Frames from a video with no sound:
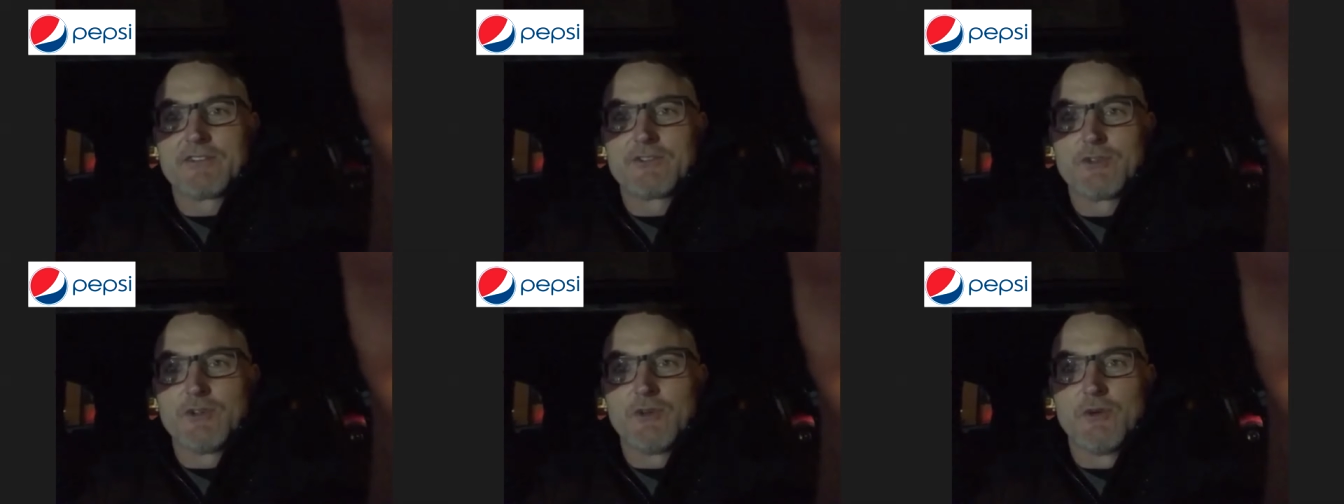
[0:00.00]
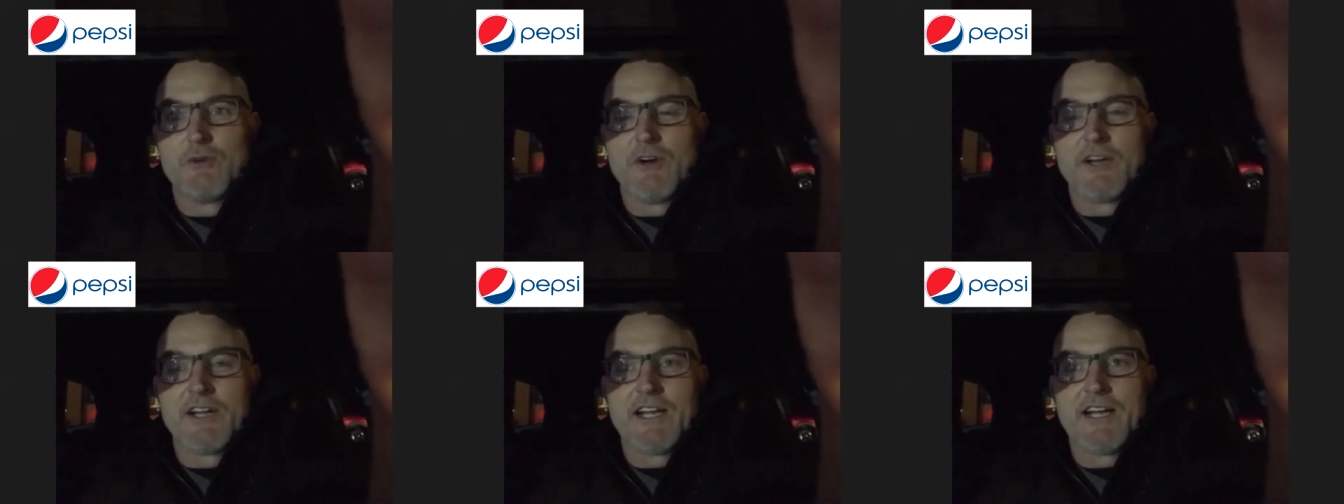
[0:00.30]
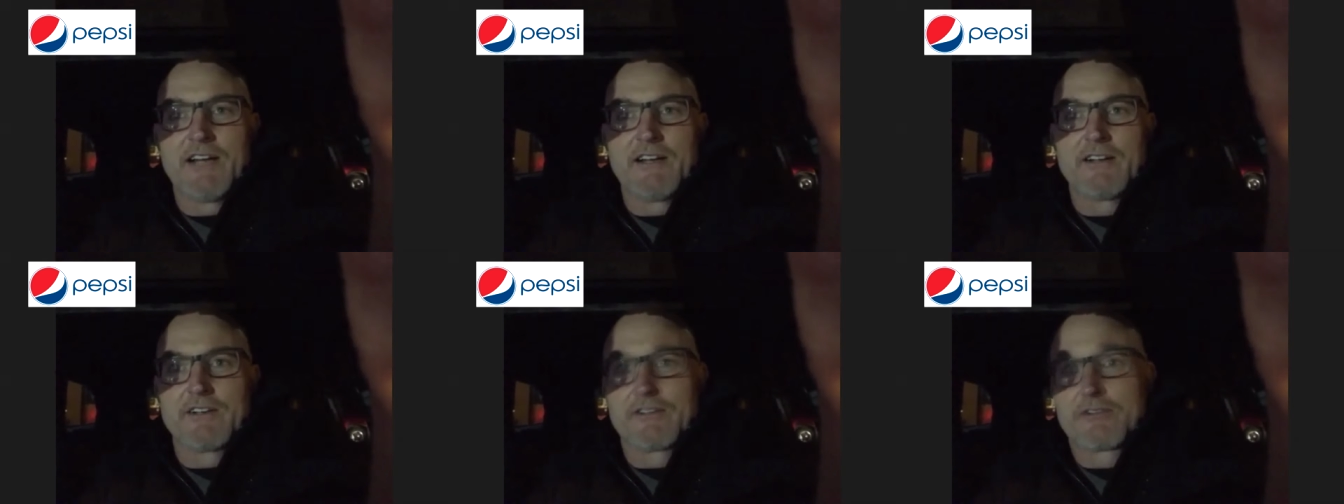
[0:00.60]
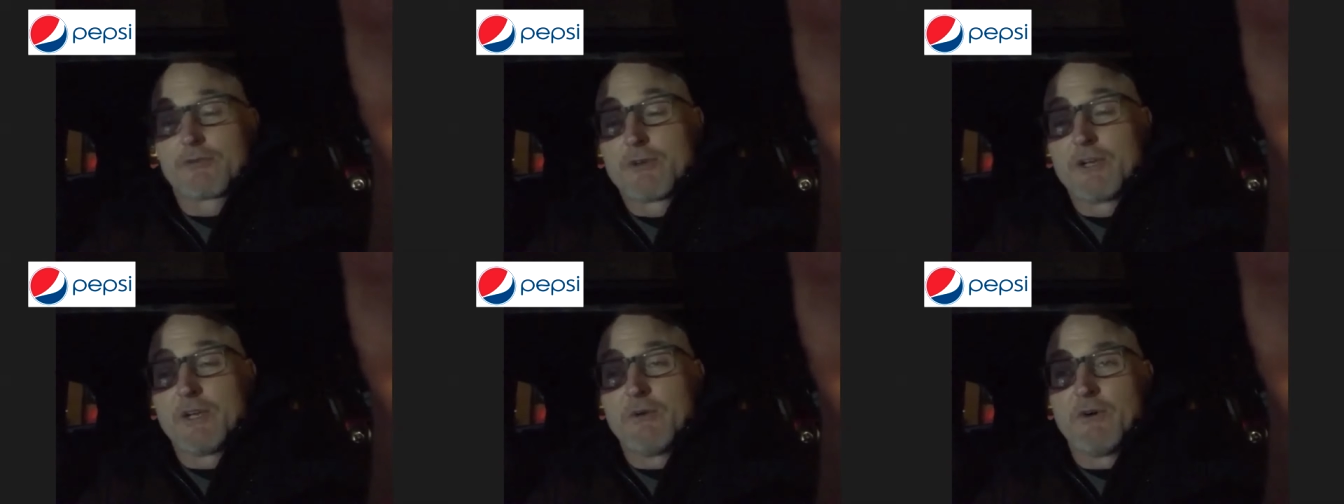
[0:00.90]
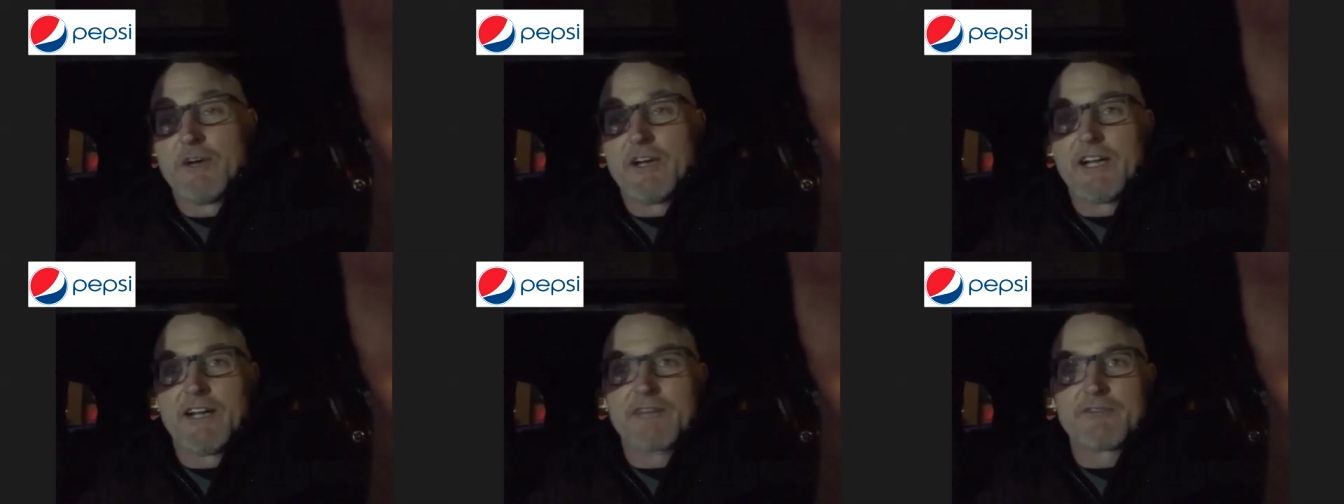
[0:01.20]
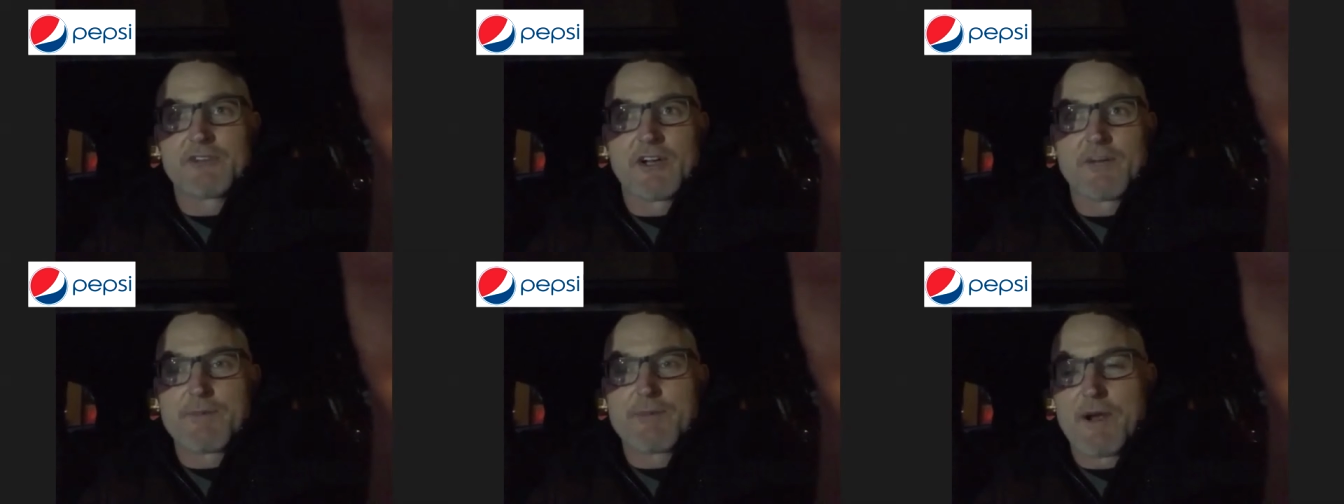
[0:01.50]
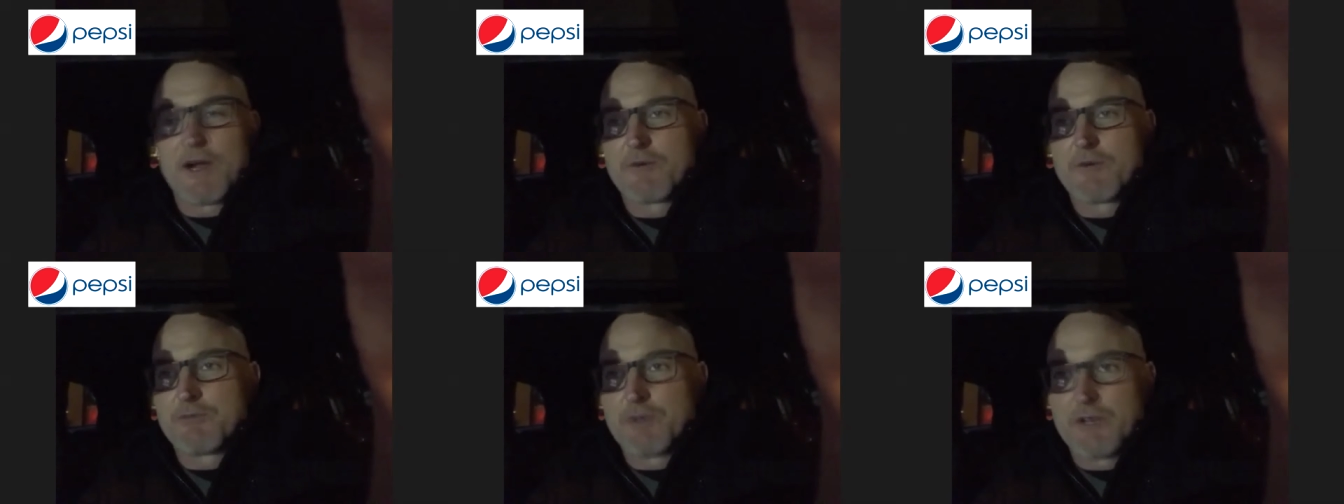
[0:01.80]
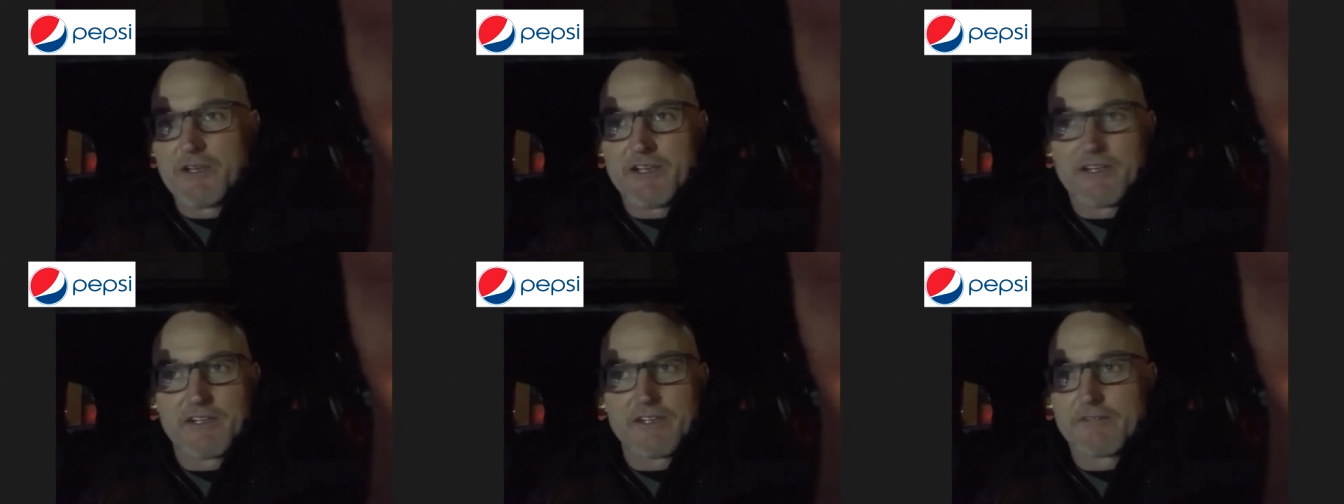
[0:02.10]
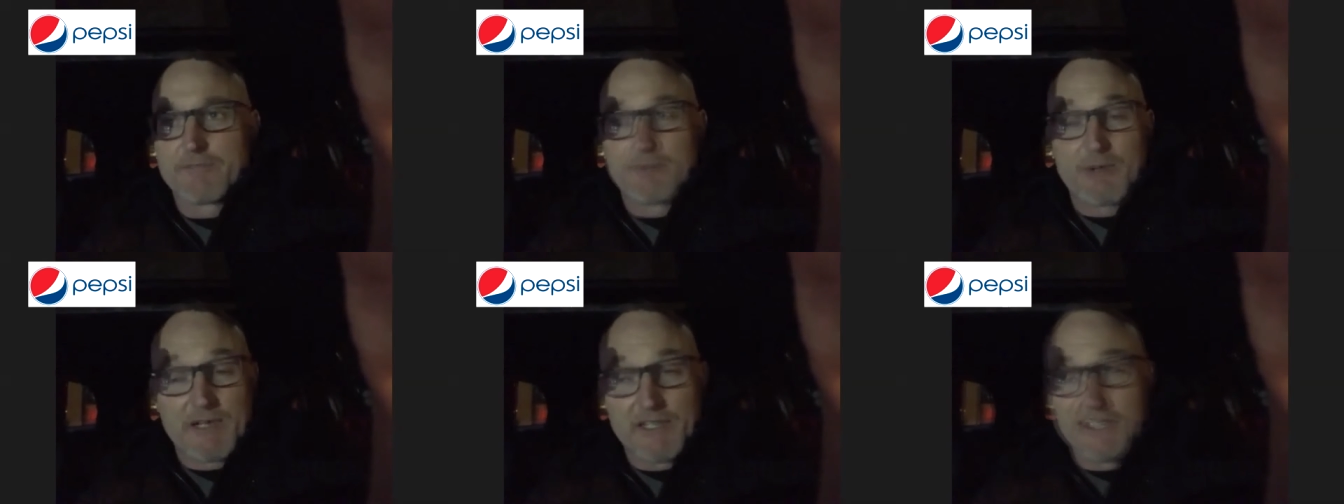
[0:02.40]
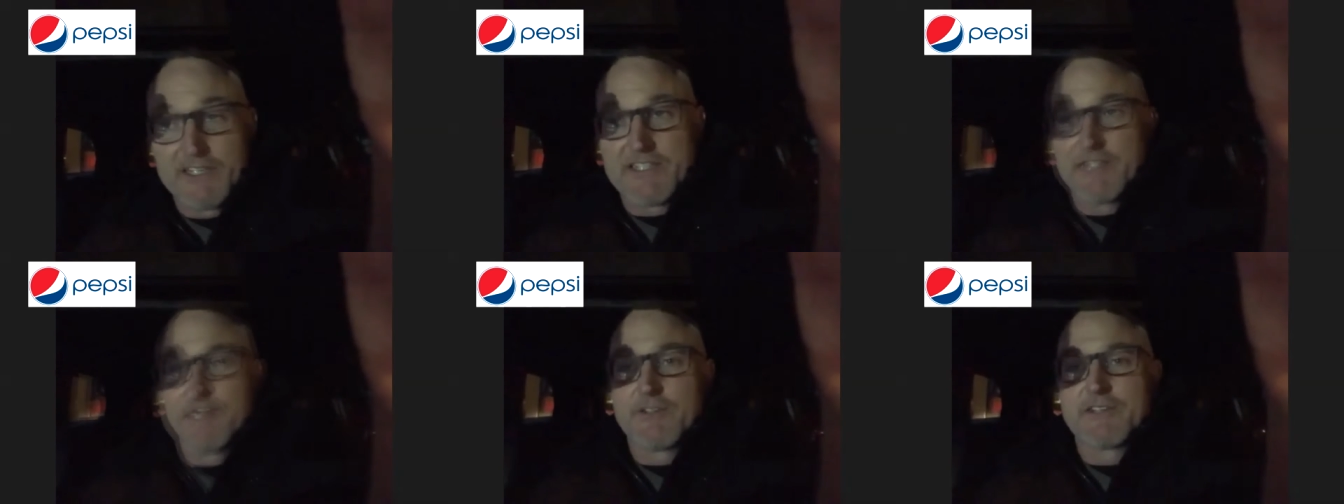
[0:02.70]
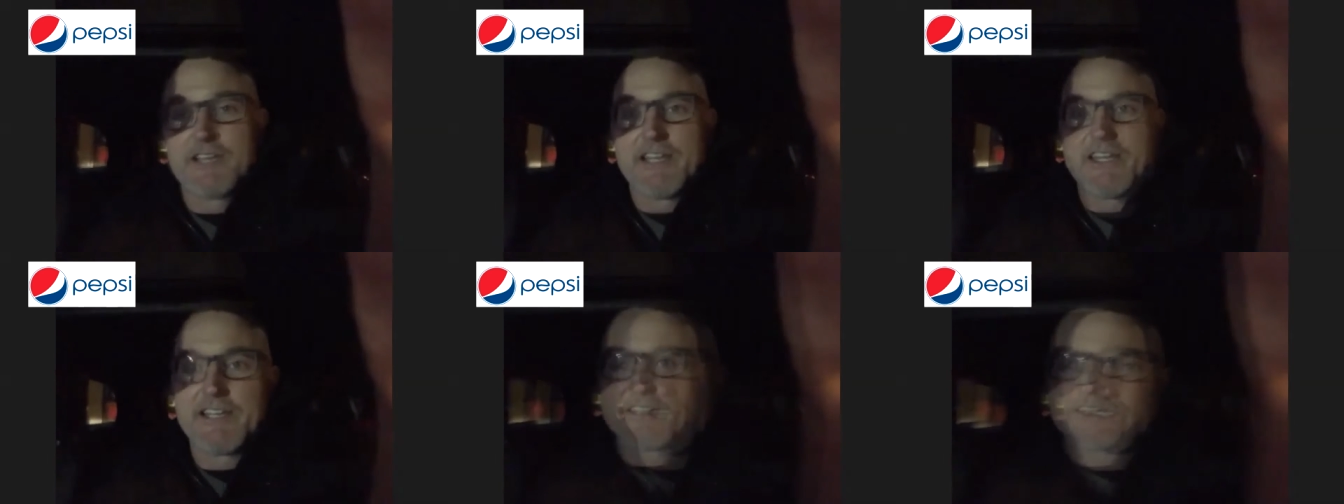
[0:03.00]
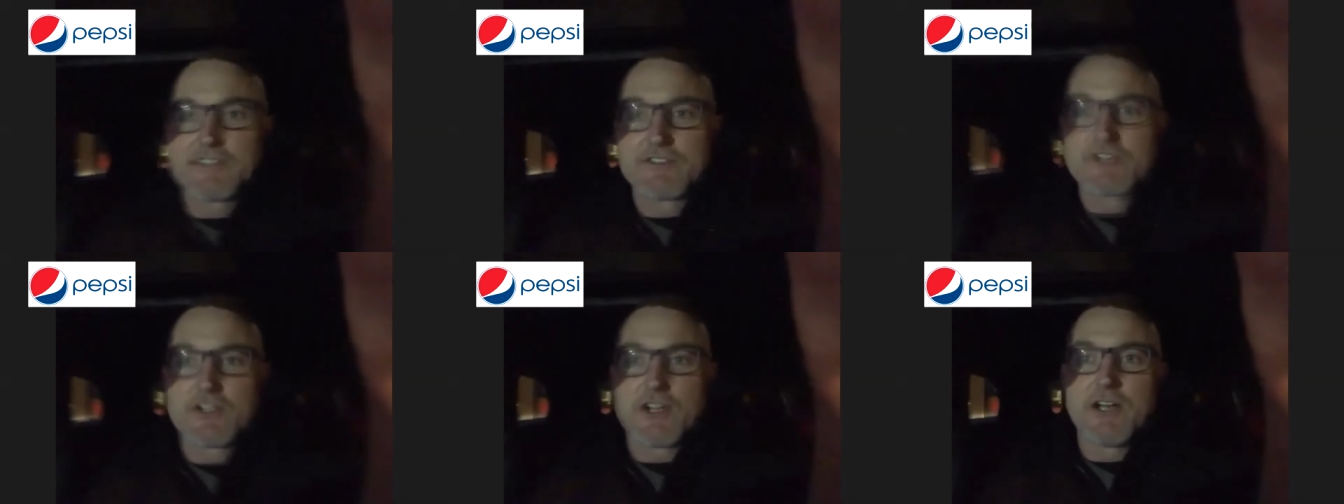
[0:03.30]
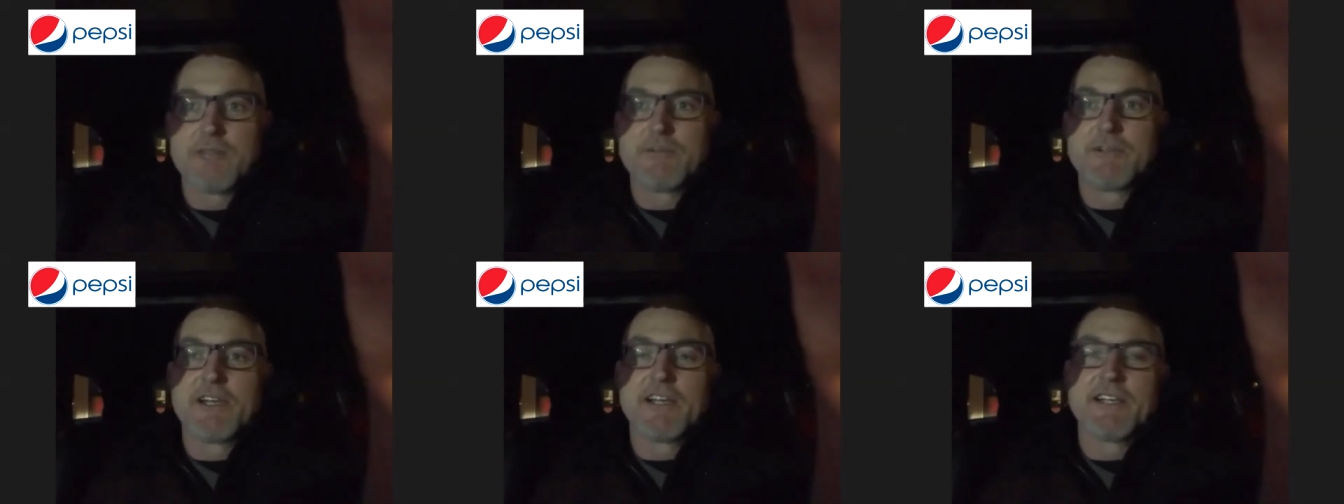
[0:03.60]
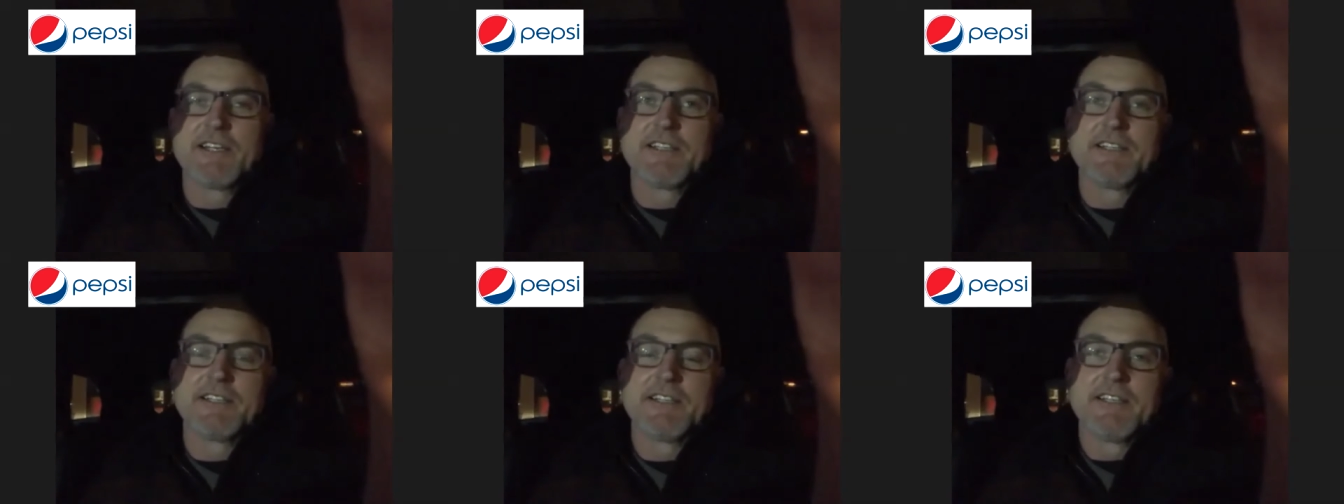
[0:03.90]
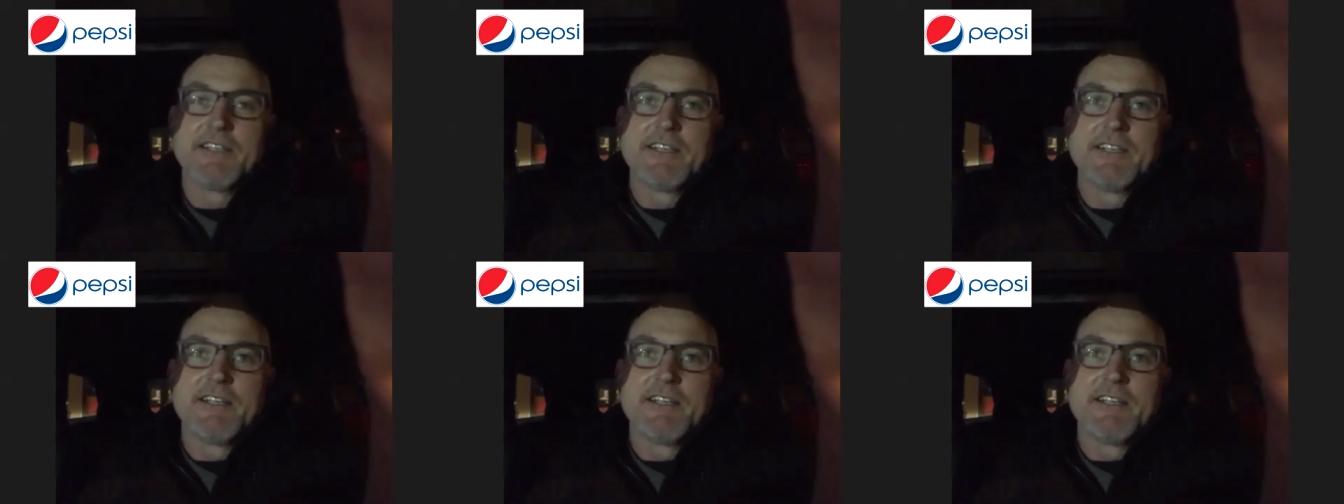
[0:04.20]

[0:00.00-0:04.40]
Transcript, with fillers: two to one or three to one after our power play or penalty kill can't get the job done. And